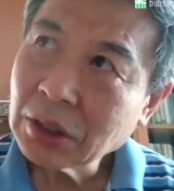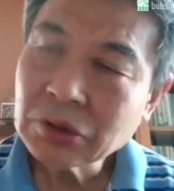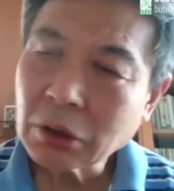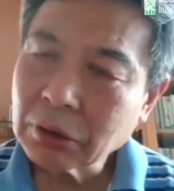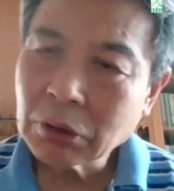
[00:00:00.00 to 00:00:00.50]

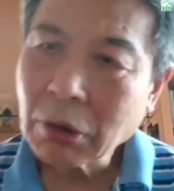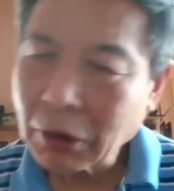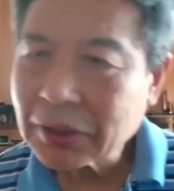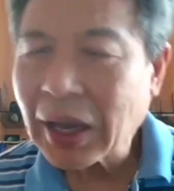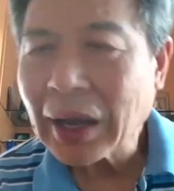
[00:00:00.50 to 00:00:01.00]
is not going to
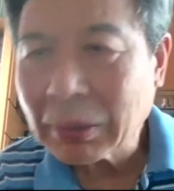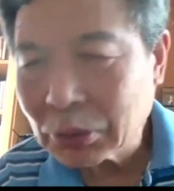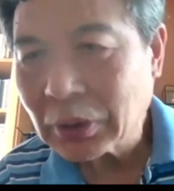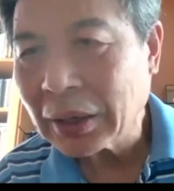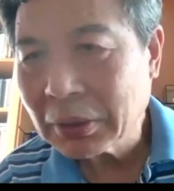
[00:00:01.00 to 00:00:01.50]
cause
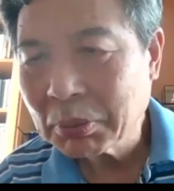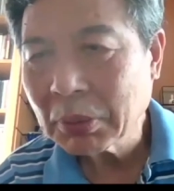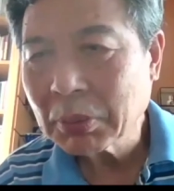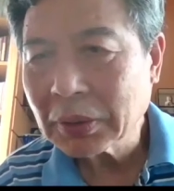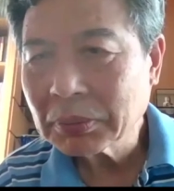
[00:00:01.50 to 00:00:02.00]
harm to other
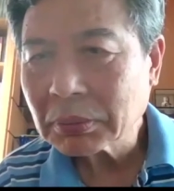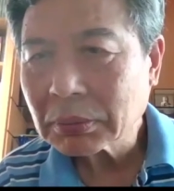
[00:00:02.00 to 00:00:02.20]
people.